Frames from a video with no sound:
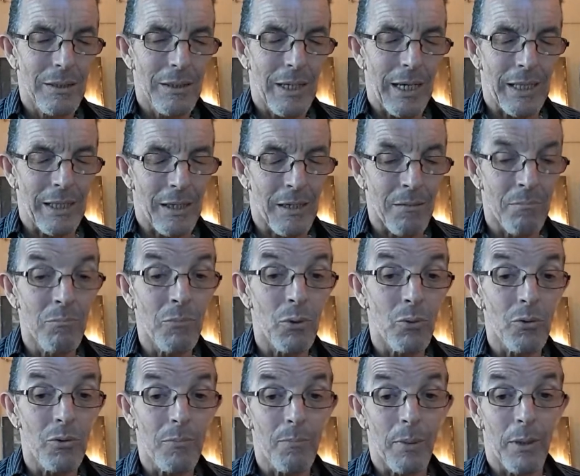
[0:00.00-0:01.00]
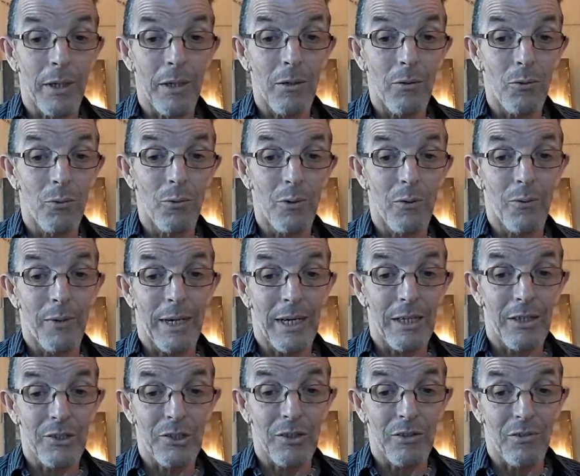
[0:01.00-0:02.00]
and humbled by all the
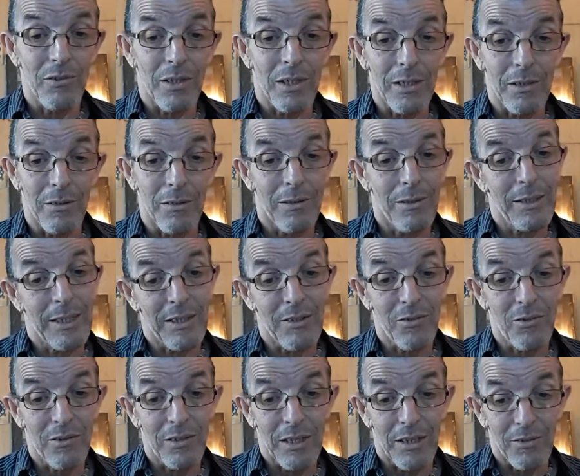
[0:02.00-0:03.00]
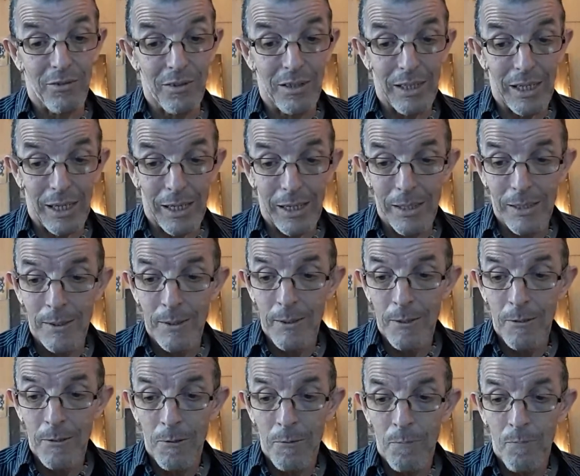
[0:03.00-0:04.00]
reactions that I got yesterday.
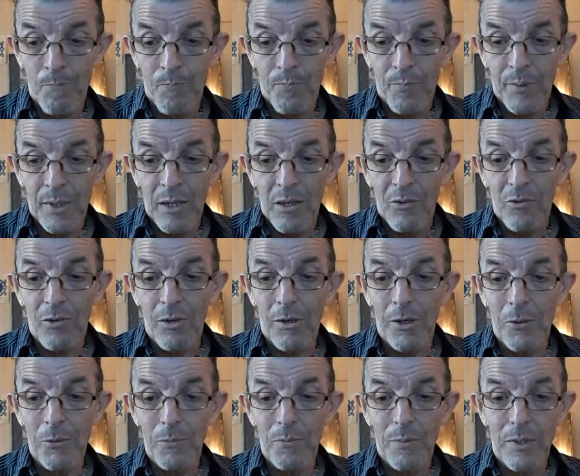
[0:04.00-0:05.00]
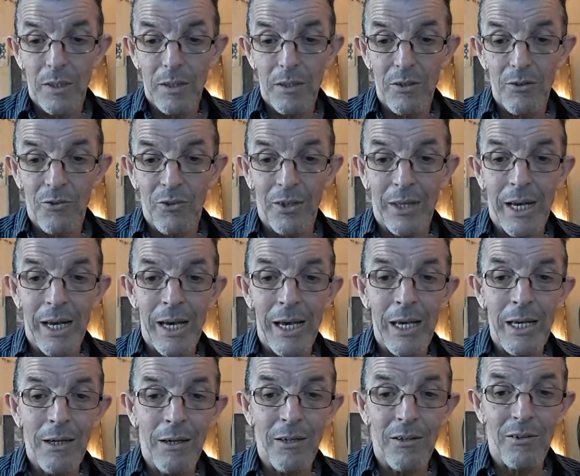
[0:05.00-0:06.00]
So
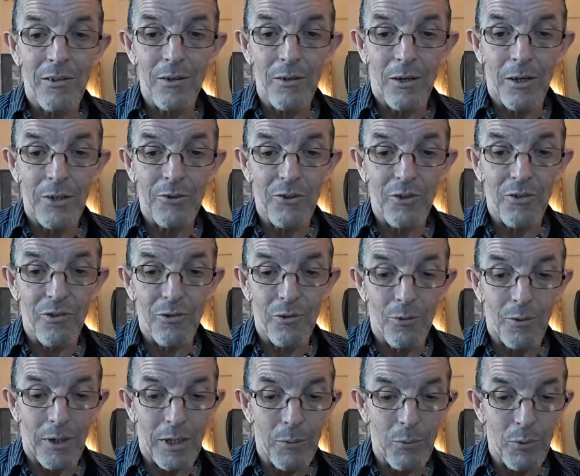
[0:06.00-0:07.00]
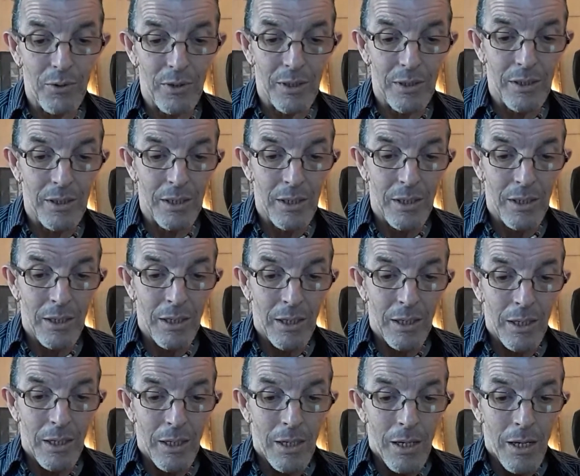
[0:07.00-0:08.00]
today I just thought I would
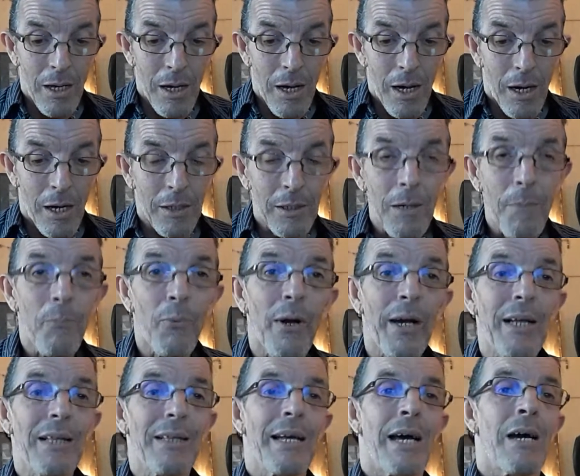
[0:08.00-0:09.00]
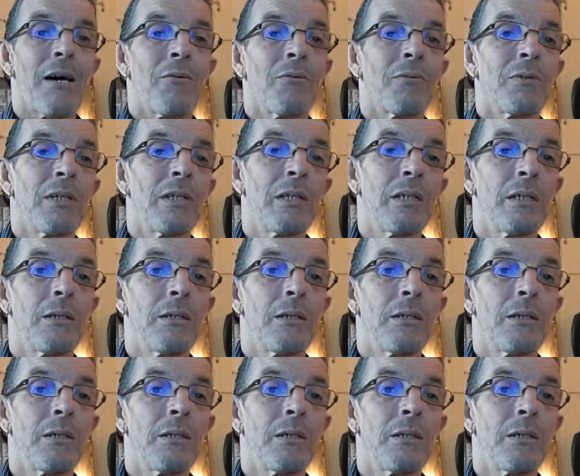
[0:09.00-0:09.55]
kind of break down